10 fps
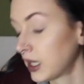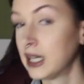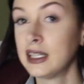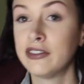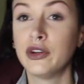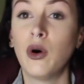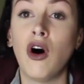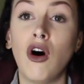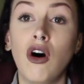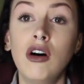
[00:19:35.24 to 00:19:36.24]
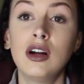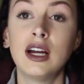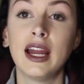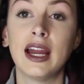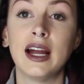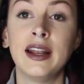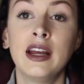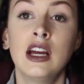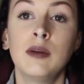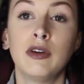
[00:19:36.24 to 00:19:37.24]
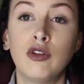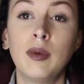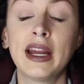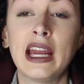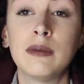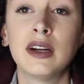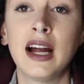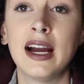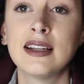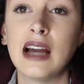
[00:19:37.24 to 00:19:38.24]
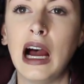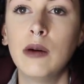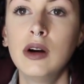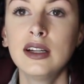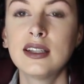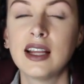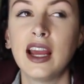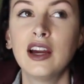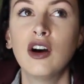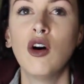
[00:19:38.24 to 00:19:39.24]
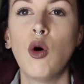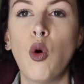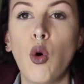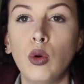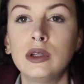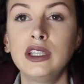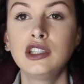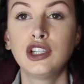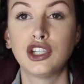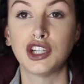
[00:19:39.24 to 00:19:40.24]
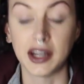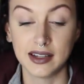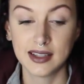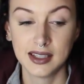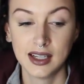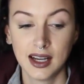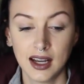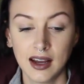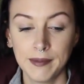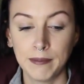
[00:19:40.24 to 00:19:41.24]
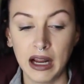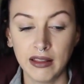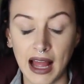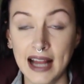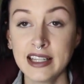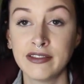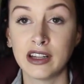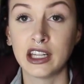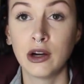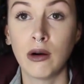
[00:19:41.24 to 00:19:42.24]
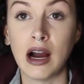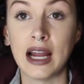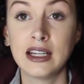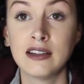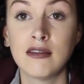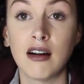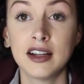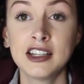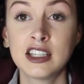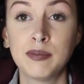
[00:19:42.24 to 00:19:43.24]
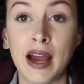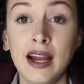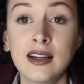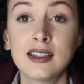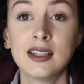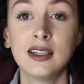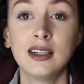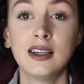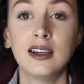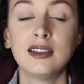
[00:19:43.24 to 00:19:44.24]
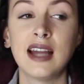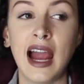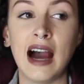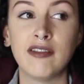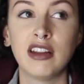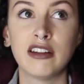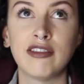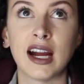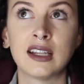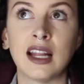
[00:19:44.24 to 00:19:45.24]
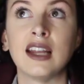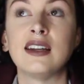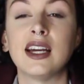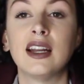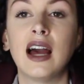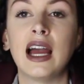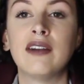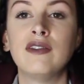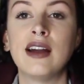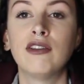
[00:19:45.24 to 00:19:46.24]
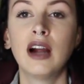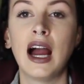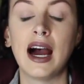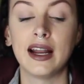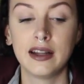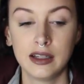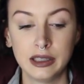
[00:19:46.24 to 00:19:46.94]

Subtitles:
I love you all, and before my camera dies, I want to say, holy shit. My last video, I did not expect to have the effect that it did. I have never had